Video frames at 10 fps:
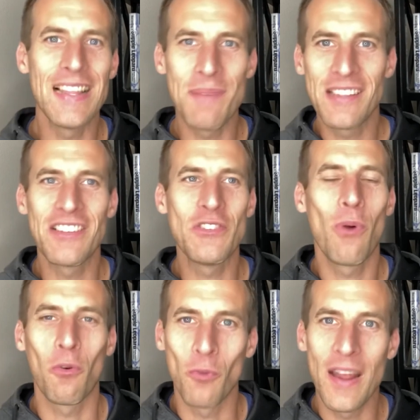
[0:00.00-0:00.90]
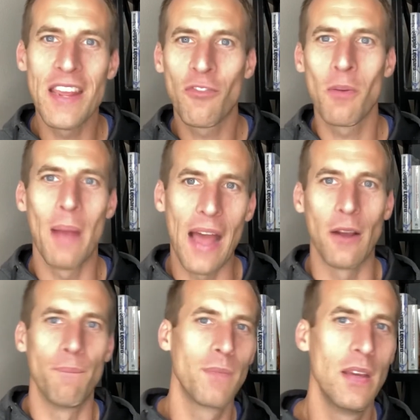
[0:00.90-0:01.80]
basis you are ready for
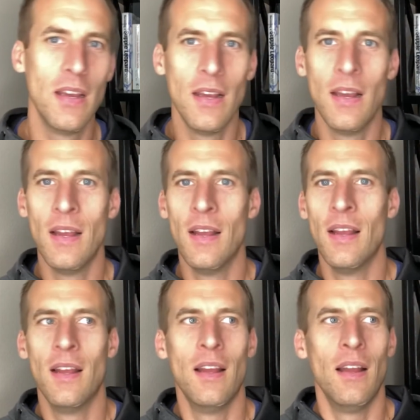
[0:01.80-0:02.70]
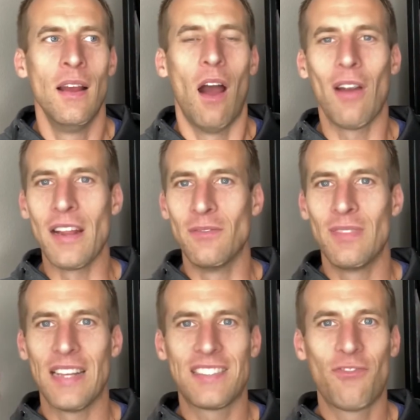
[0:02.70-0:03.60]
battle all right
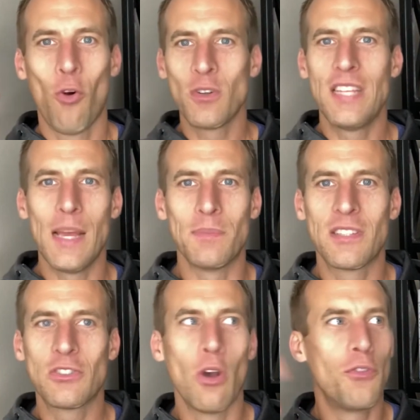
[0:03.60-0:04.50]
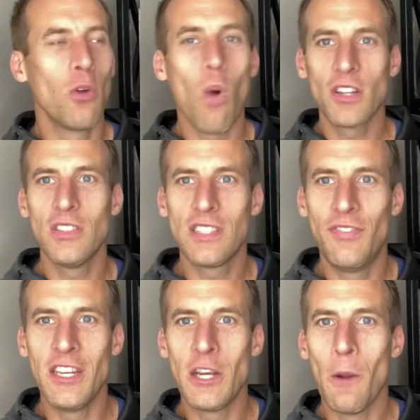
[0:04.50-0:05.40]
that's four tips so if you're watching this
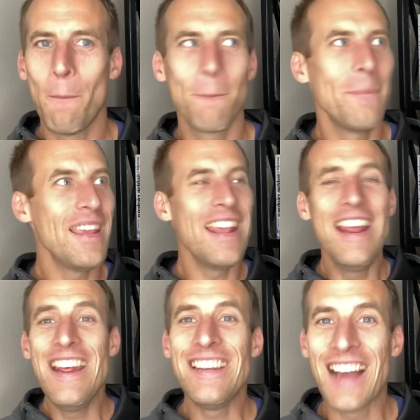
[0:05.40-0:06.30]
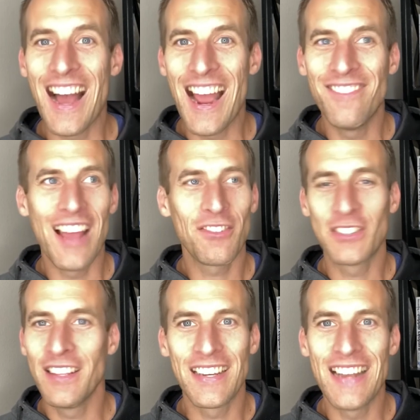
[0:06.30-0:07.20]
video anytime after,
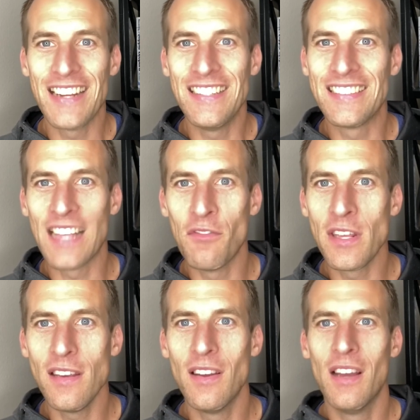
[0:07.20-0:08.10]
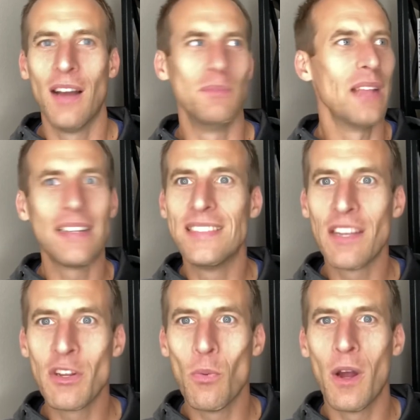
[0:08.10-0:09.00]
say, like 1970,
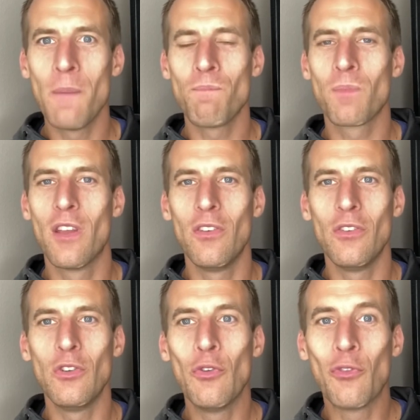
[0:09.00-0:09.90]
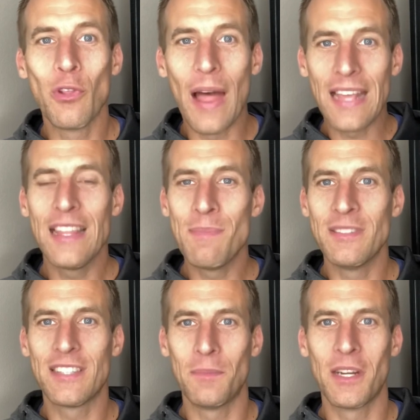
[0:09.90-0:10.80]
1971, um, you've likely been
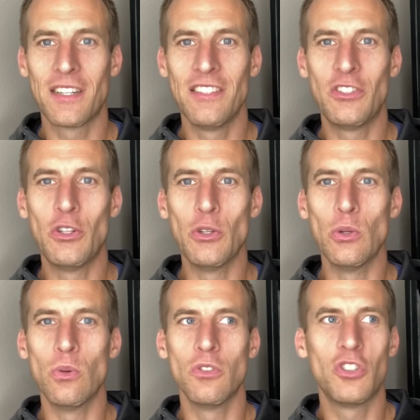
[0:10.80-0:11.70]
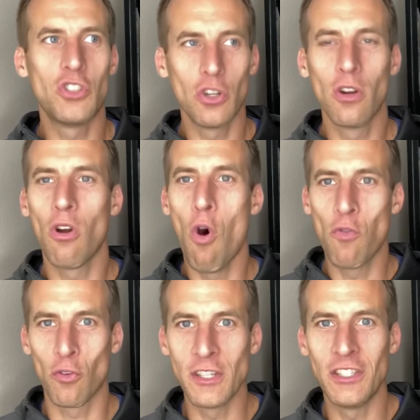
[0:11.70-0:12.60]
subjected to sugar
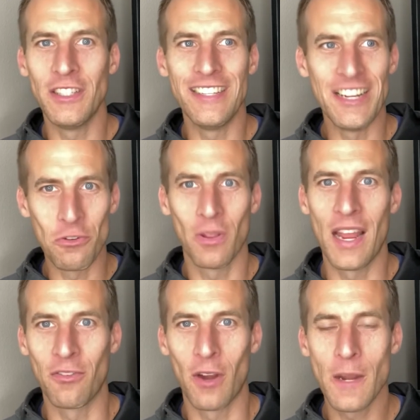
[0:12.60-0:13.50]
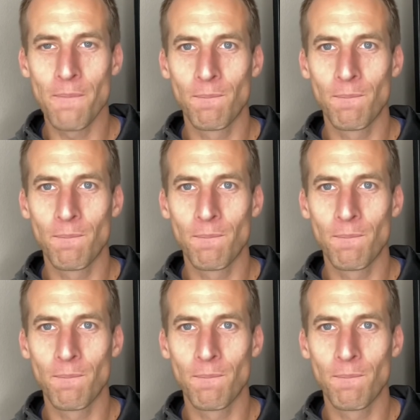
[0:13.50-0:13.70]
overreaching in your life, right?